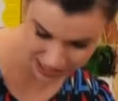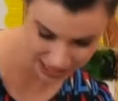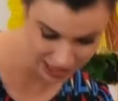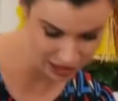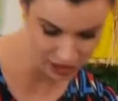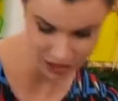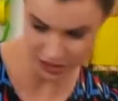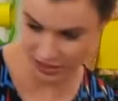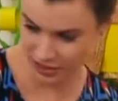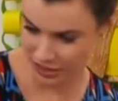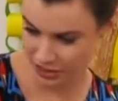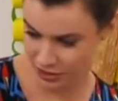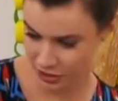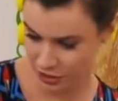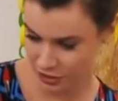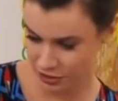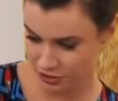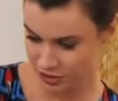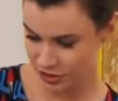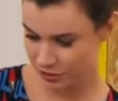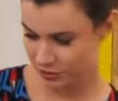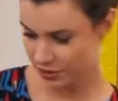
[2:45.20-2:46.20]
It looks like it's
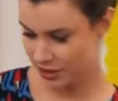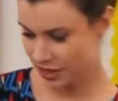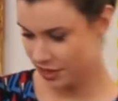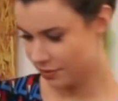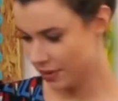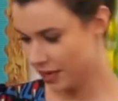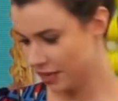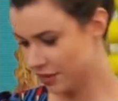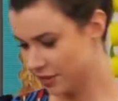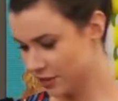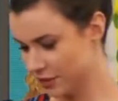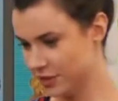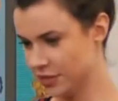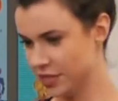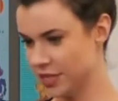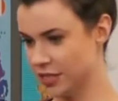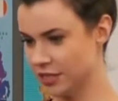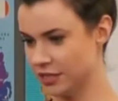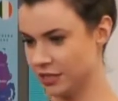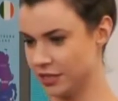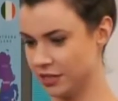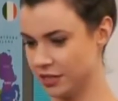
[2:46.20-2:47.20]
holding really well, doesn't
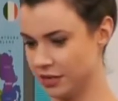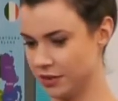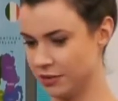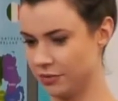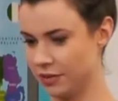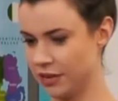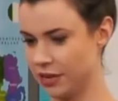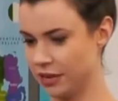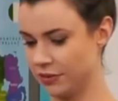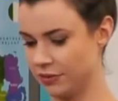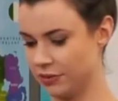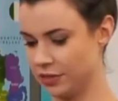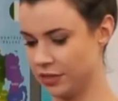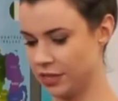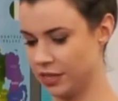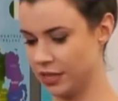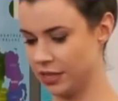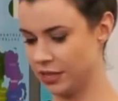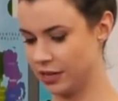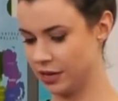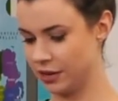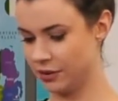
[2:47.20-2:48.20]
it? We'll have to
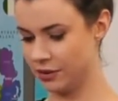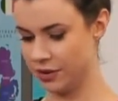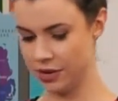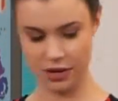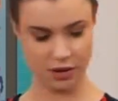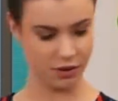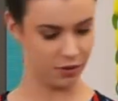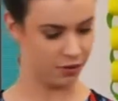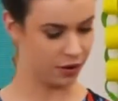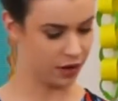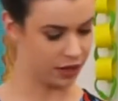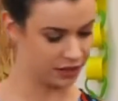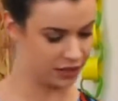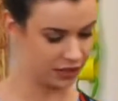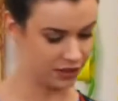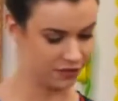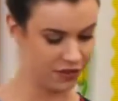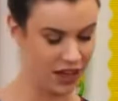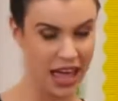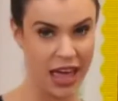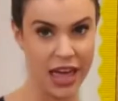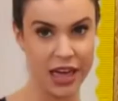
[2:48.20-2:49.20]
see now, because I
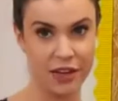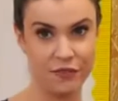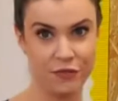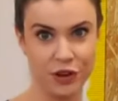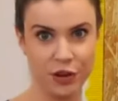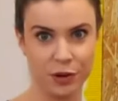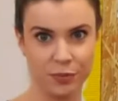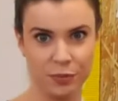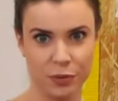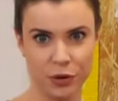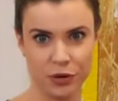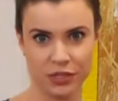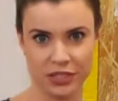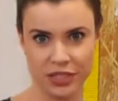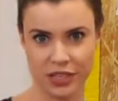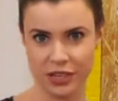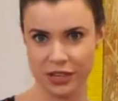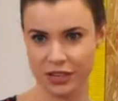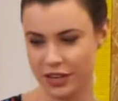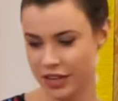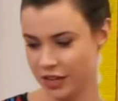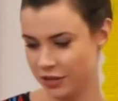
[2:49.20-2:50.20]
have heavier books
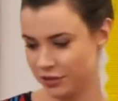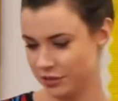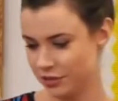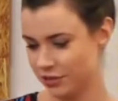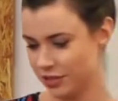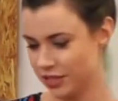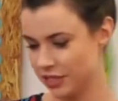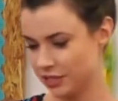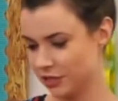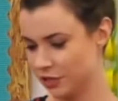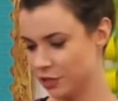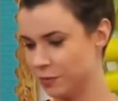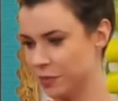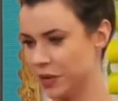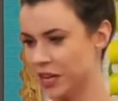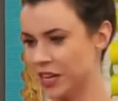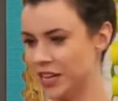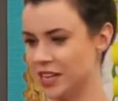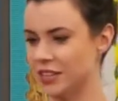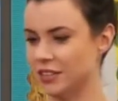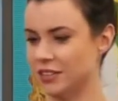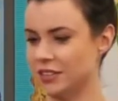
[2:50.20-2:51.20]
here now, so this could
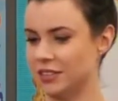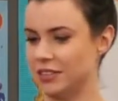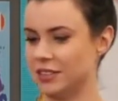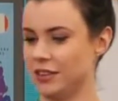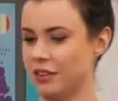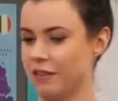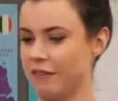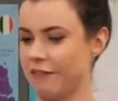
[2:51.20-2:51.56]
be it.